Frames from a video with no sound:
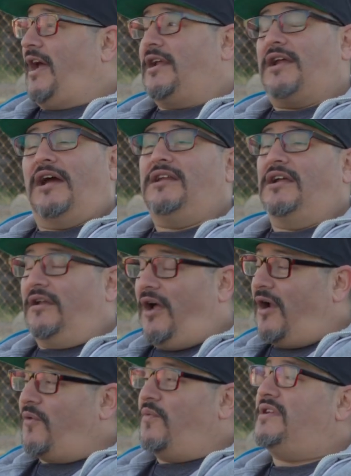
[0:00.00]
I did a
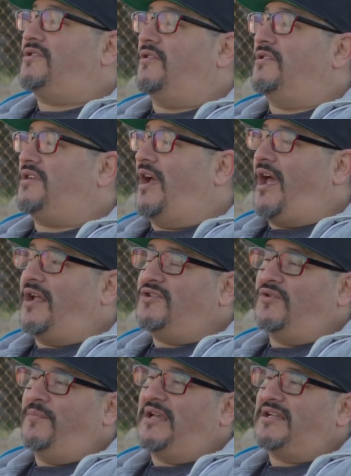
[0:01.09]
lot of research. I had
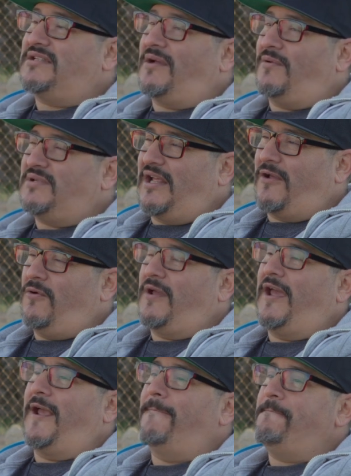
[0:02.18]
to, because I was like,
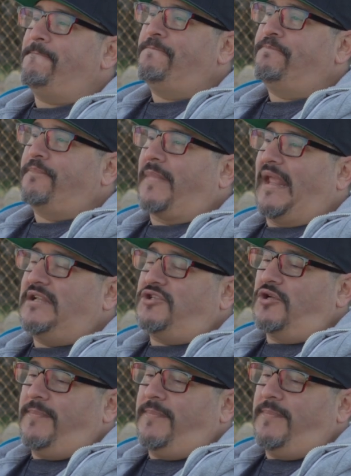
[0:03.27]
okay, it took